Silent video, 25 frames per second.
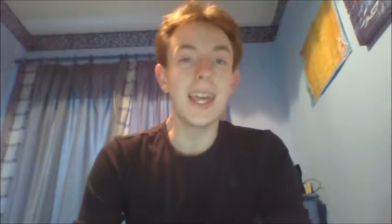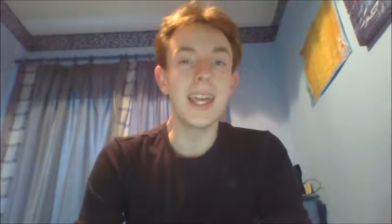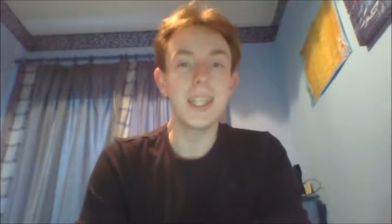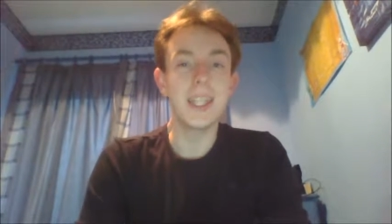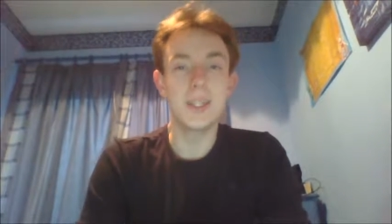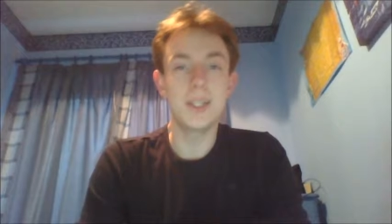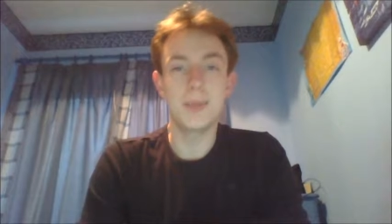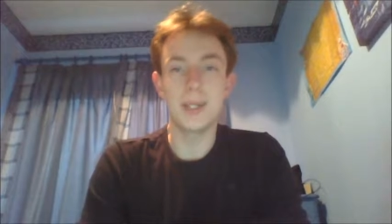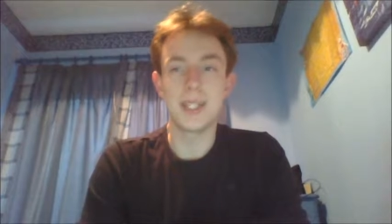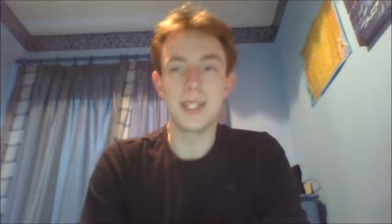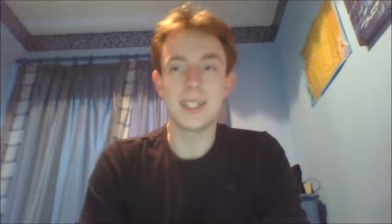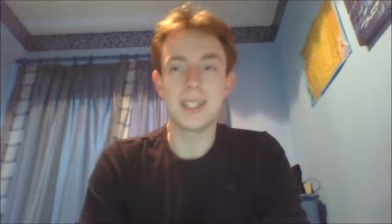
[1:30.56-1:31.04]

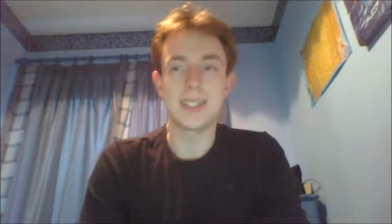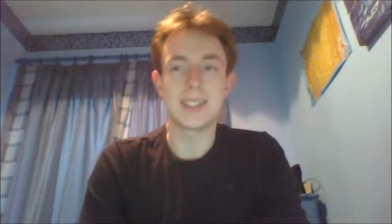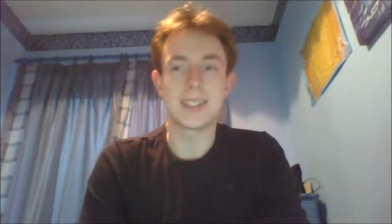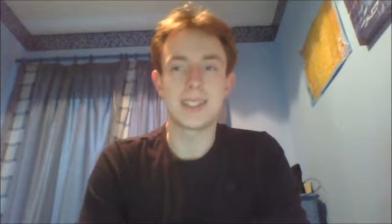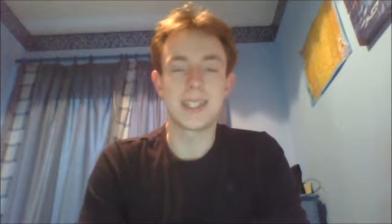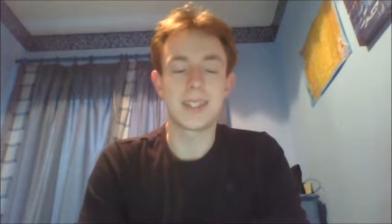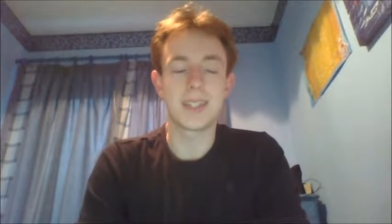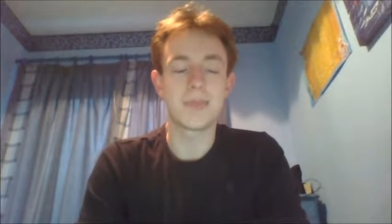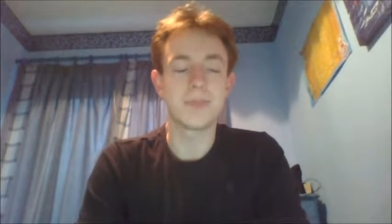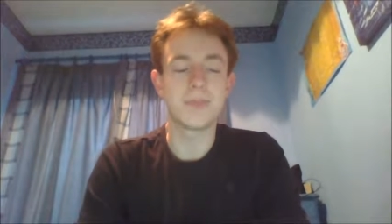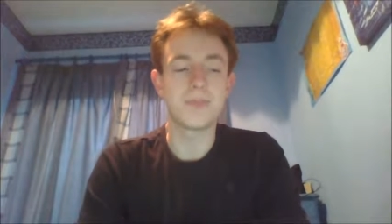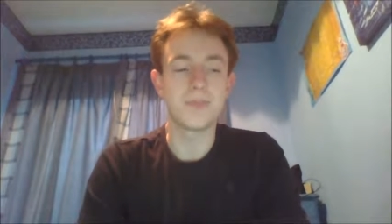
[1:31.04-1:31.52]

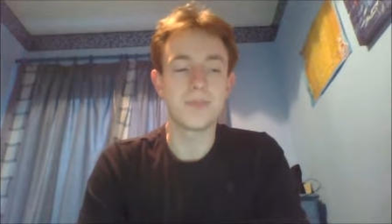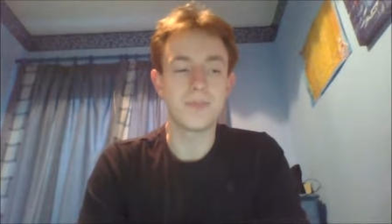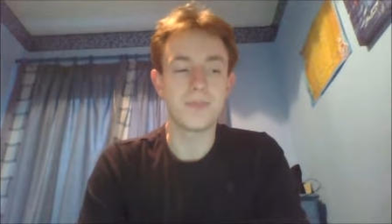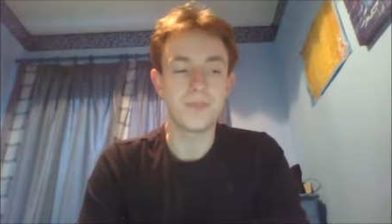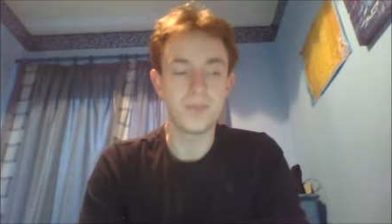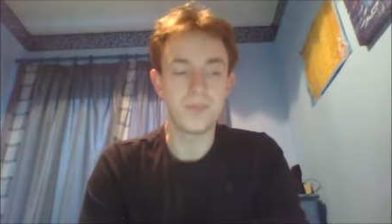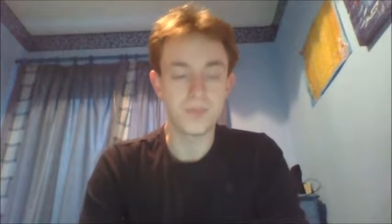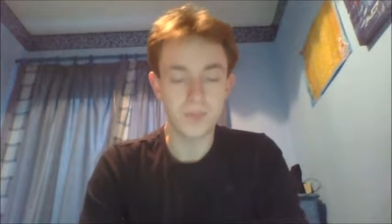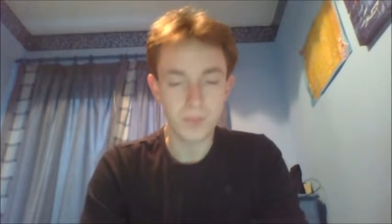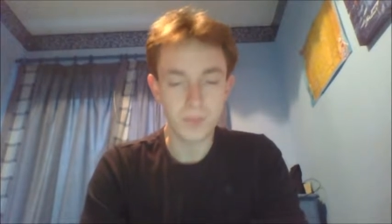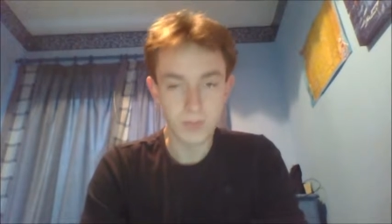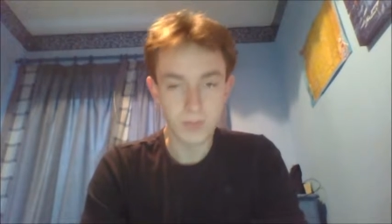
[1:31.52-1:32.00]
Anyways,
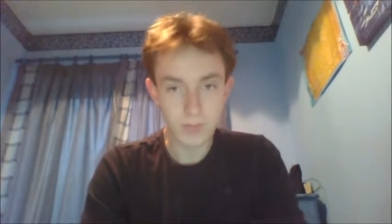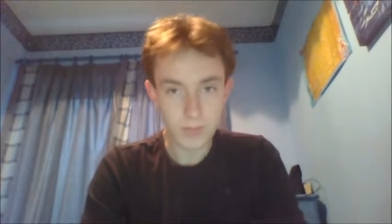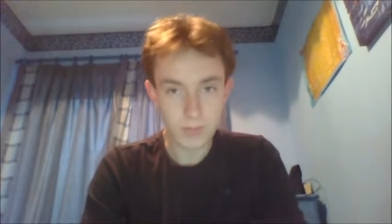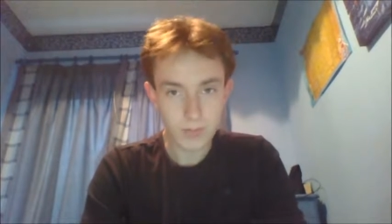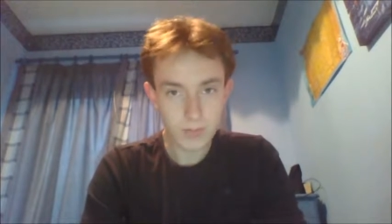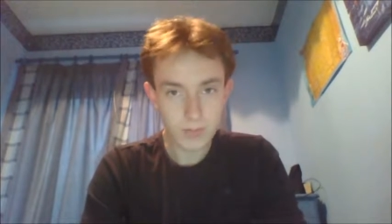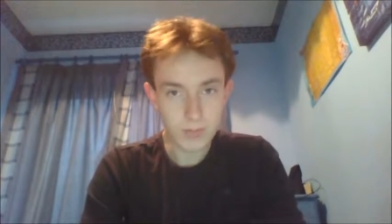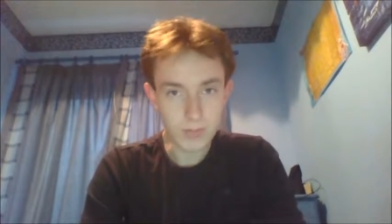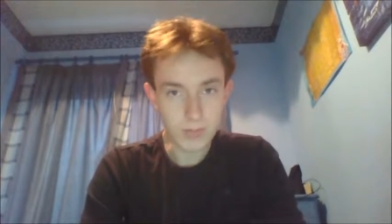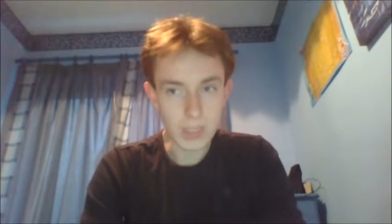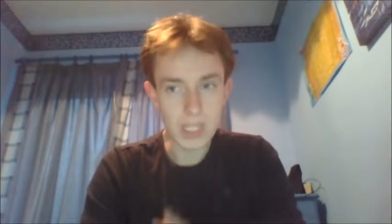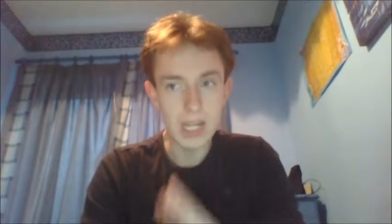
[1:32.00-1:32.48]

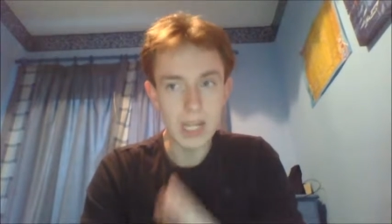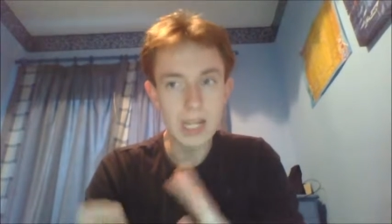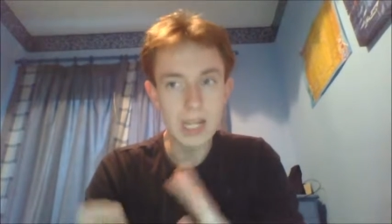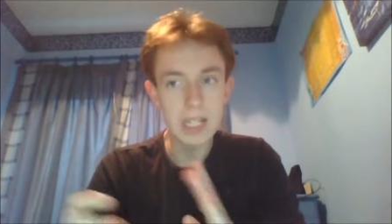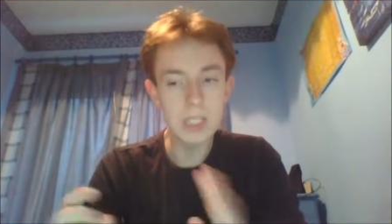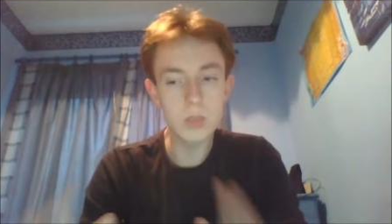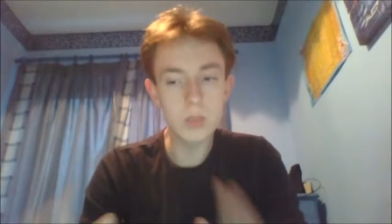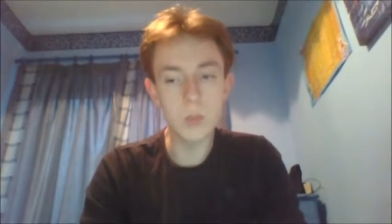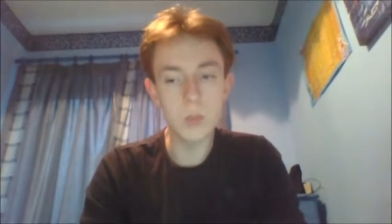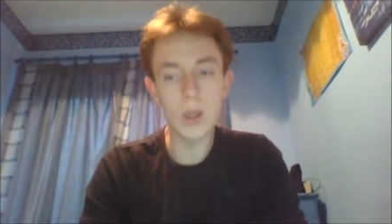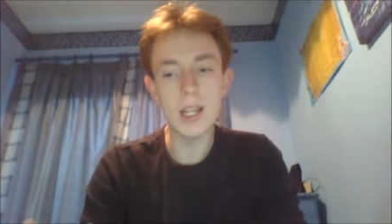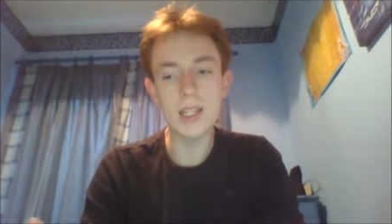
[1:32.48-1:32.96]

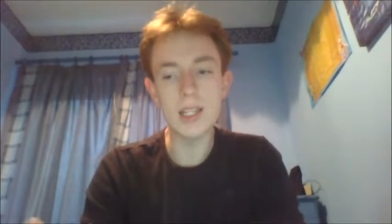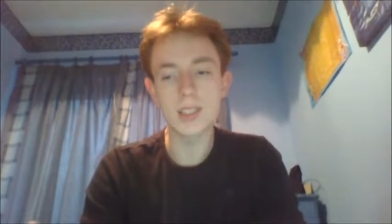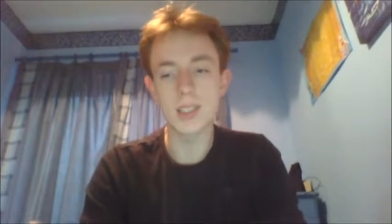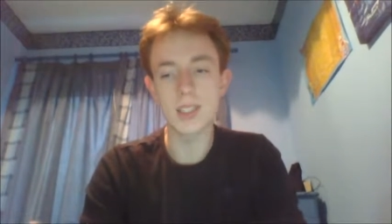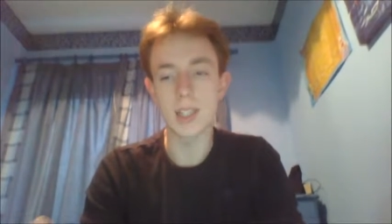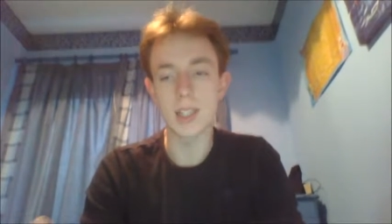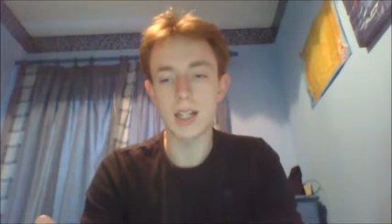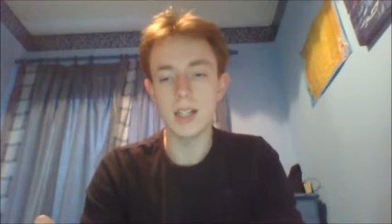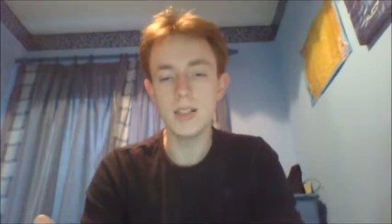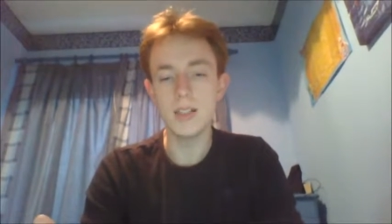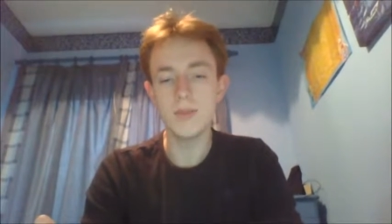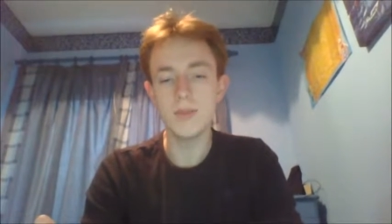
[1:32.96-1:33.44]
as well as
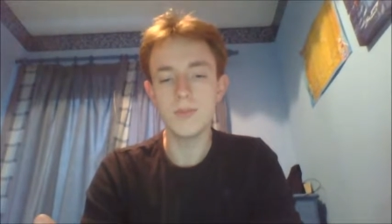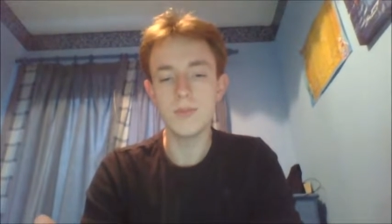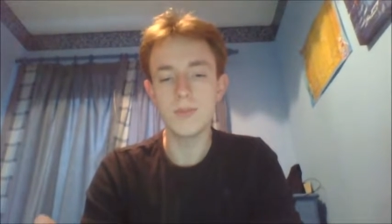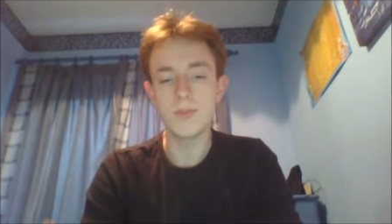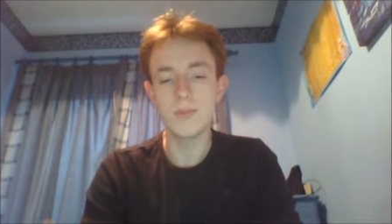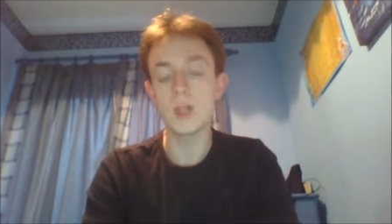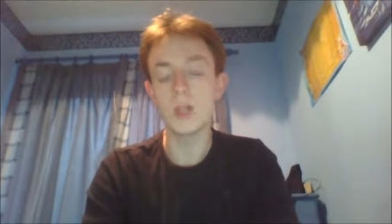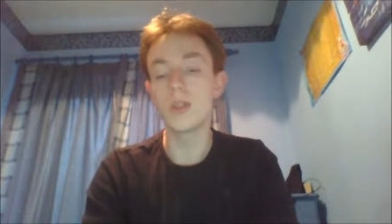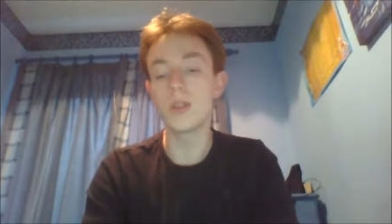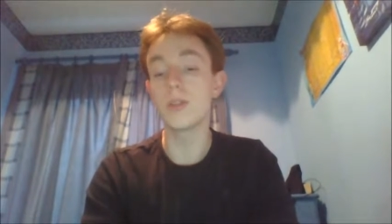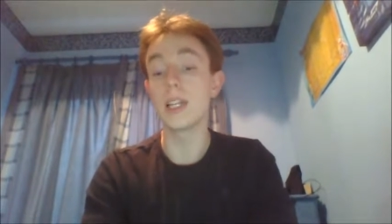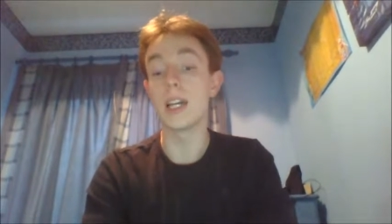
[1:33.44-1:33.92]
that,
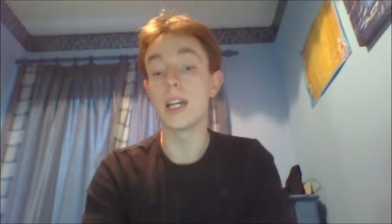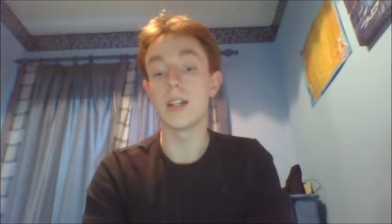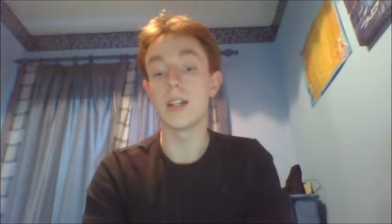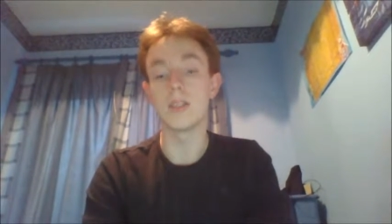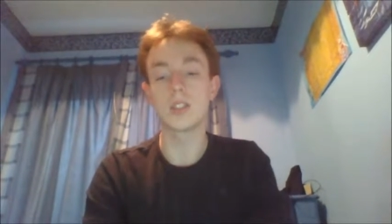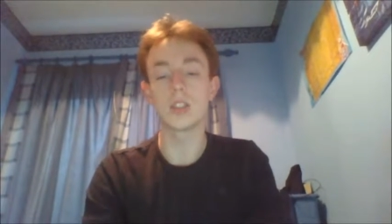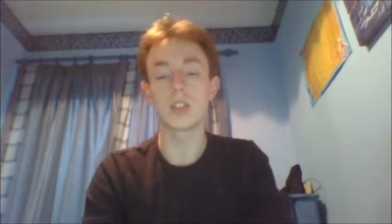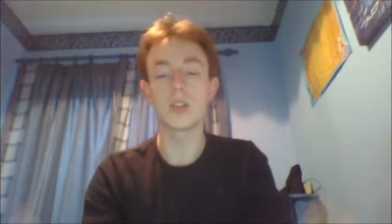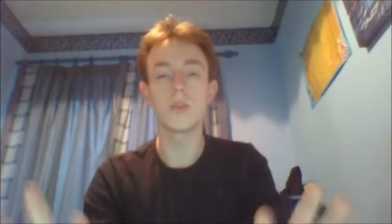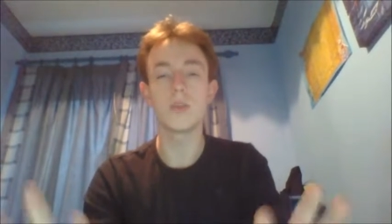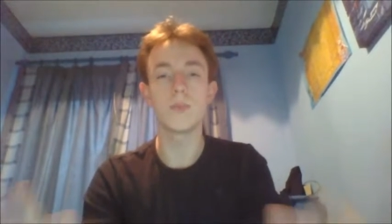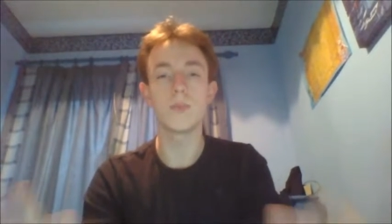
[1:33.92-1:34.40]
oh yeah,
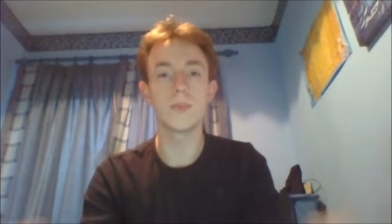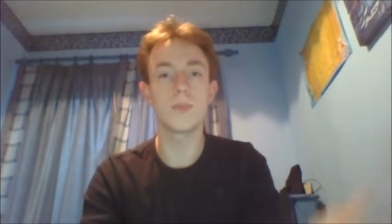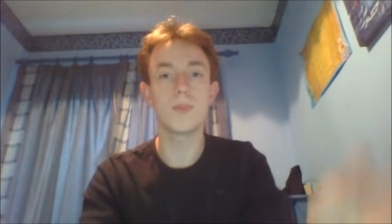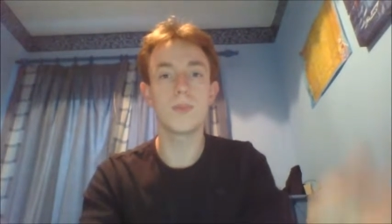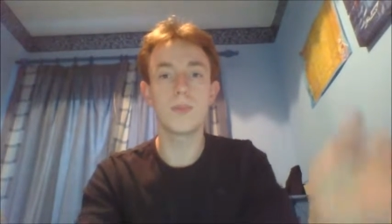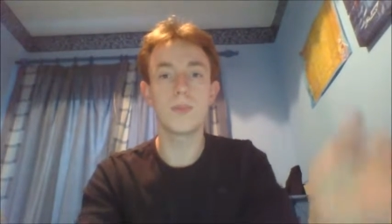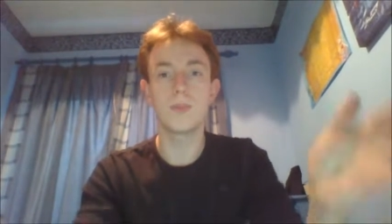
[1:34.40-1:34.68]
so